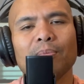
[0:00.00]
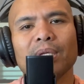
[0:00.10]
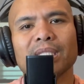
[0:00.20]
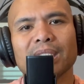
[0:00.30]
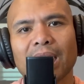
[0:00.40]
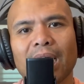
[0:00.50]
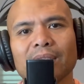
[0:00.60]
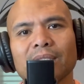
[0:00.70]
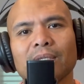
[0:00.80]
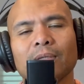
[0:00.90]
not.
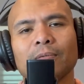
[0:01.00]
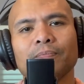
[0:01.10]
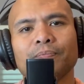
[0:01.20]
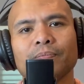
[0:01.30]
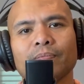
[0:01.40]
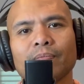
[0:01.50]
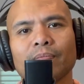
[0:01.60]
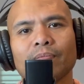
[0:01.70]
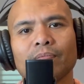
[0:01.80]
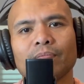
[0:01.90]

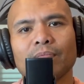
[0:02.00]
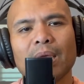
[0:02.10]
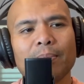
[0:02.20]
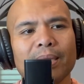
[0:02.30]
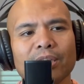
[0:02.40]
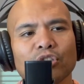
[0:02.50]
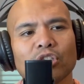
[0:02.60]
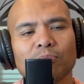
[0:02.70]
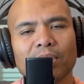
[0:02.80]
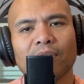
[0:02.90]
Maybe it is just
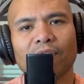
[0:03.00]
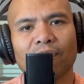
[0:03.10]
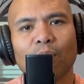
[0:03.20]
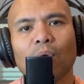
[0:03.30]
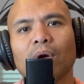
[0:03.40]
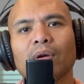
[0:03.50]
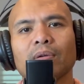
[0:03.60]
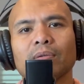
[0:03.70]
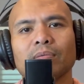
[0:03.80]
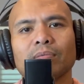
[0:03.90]
being four.
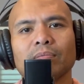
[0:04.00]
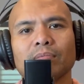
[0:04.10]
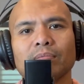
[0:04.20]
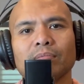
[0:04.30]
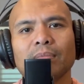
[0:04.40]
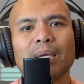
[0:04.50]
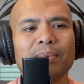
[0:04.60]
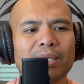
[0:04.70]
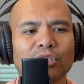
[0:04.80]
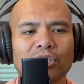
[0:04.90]
Maybe it is
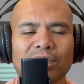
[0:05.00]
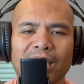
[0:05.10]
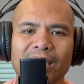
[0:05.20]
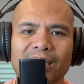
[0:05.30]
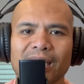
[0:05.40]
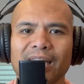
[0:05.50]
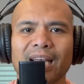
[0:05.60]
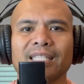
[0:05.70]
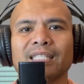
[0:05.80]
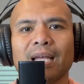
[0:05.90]
just taking the next
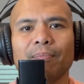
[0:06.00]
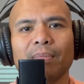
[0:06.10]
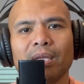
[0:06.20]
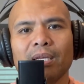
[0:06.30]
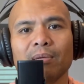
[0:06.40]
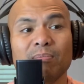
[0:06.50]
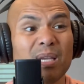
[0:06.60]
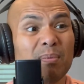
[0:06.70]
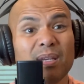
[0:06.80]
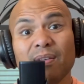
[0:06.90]
step.
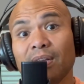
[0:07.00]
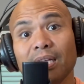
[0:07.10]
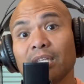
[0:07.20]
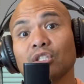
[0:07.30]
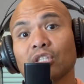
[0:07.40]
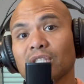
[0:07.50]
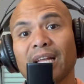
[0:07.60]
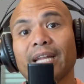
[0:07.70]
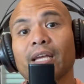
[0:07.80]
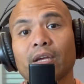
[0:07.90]
Maybe it, it is just letting
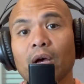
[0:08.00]
it go.